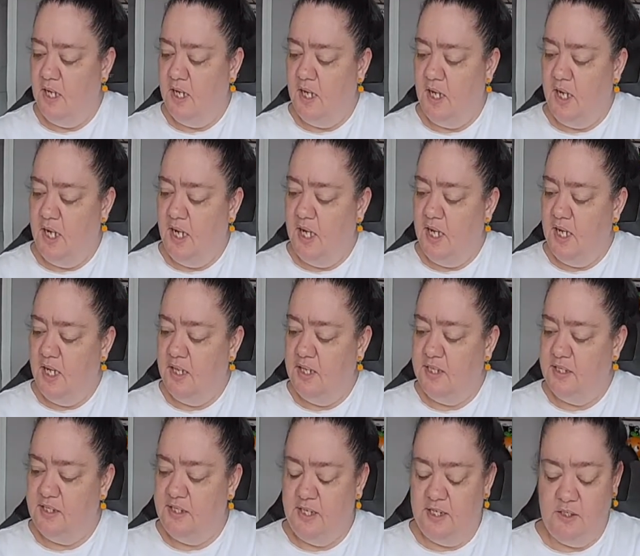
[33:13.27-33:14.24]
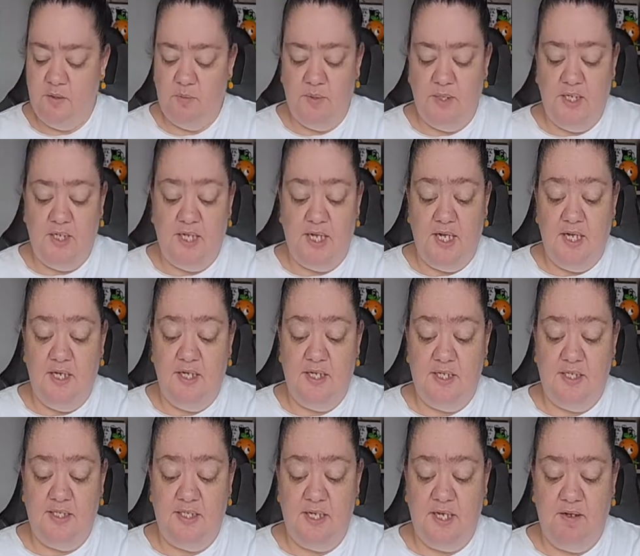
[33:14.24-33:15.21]
And this next one again
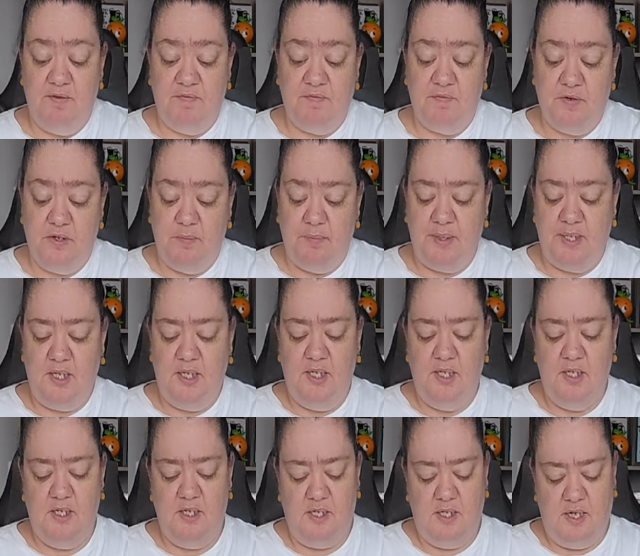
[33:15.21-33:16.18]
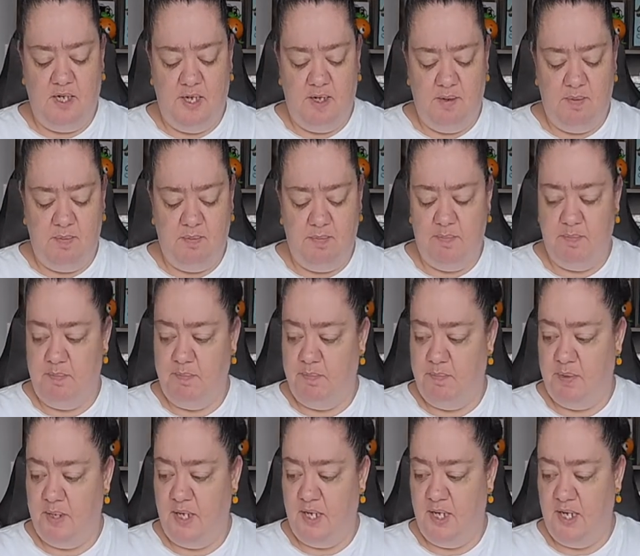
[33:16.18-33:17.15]
is a freebie
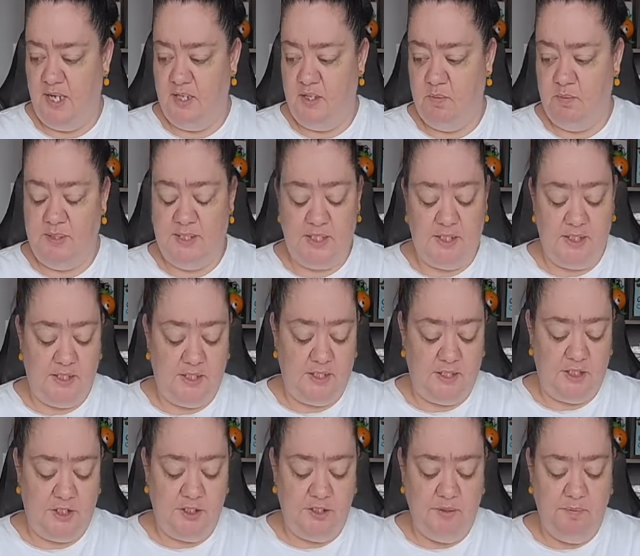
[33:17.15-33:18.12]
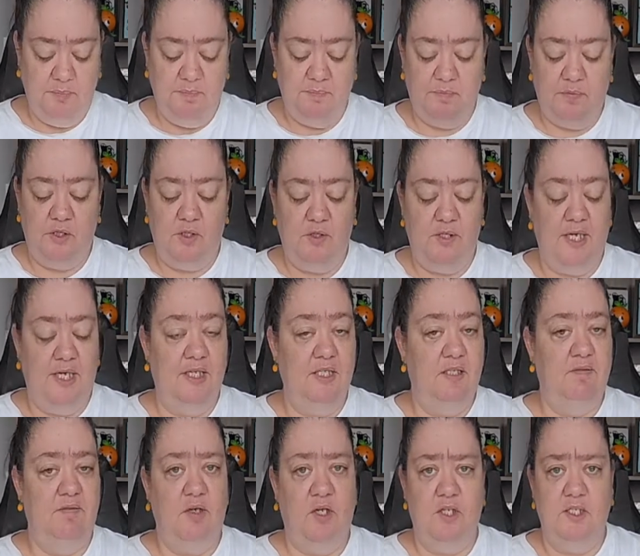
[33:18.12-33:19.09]
by the Witchy Stitcher. You guys
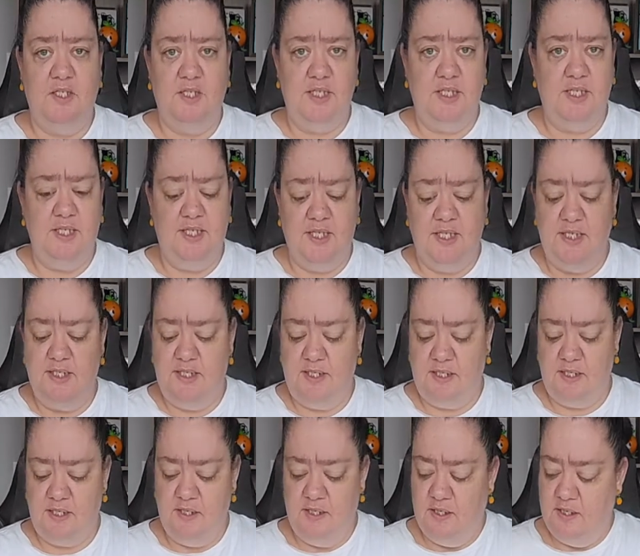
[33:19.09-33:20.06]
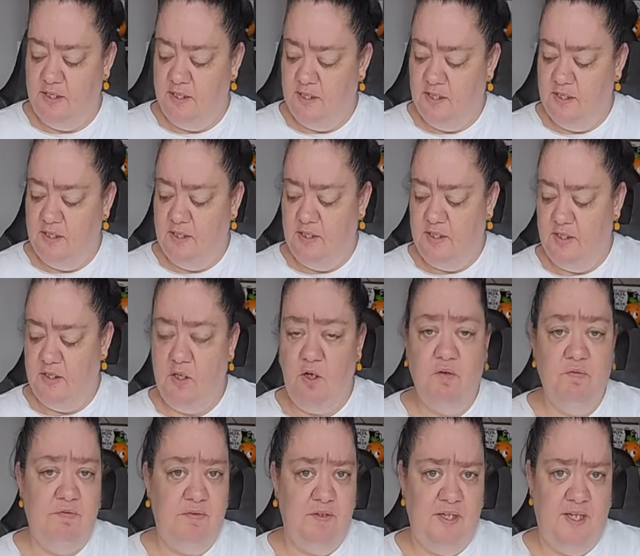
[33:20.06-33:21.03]
have all seen this,
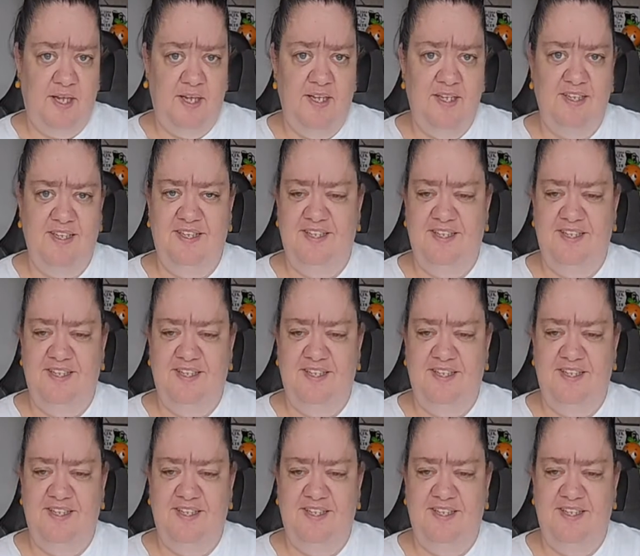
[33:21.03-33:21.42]
hopefully.